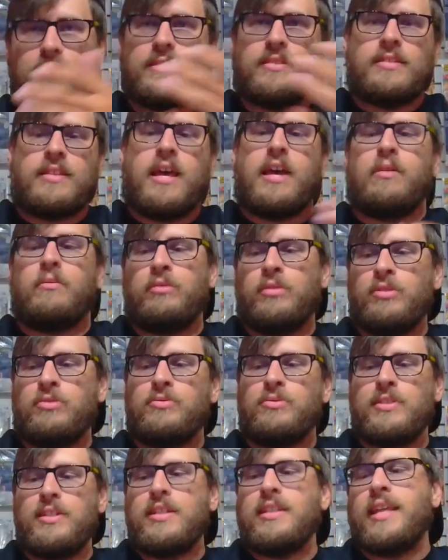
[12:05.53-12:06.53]
is that when you
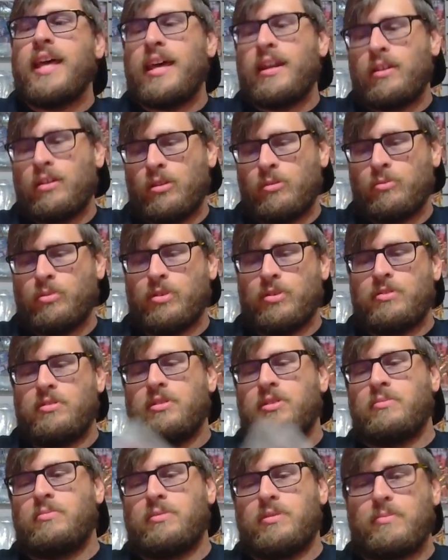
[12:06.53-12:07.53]
see that other
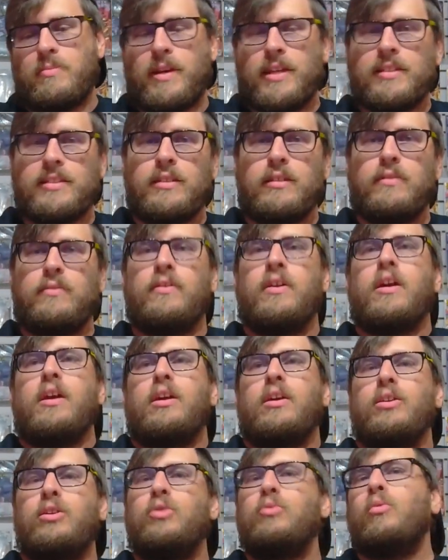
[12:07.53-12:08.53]
person's perspective,
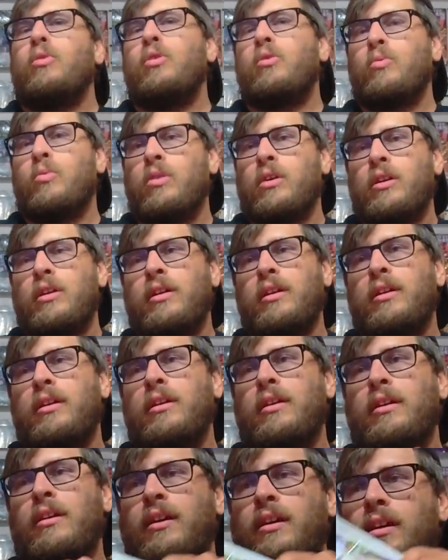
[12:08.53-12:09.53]
you won't want
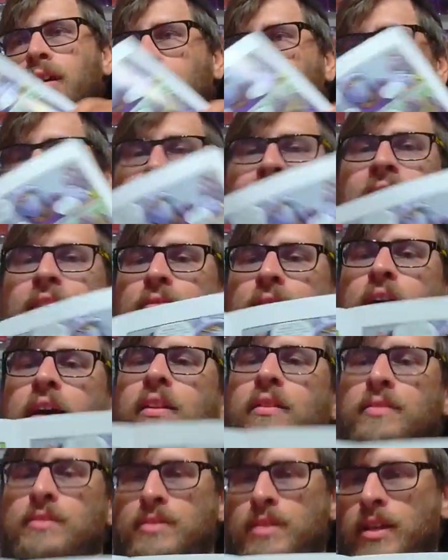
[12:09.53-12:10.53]
to enact
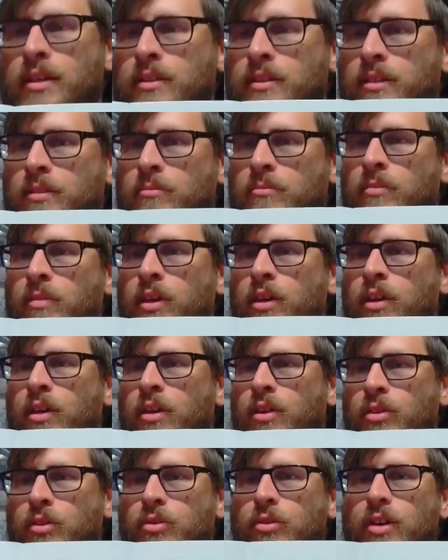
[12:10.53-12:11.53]
violence on them.
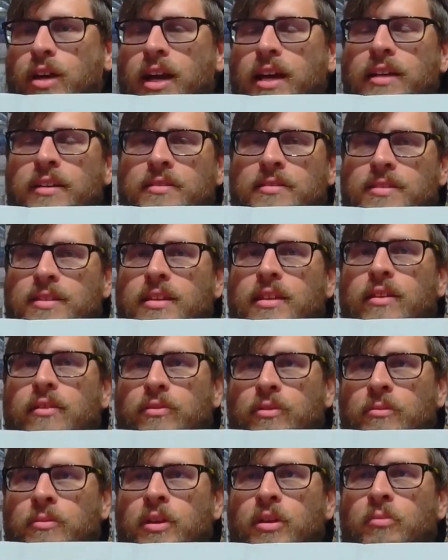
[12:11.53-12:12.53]
You'll kind of see it
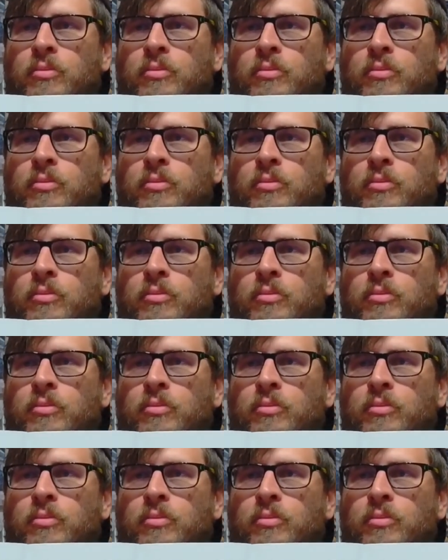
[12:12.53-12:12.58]
from their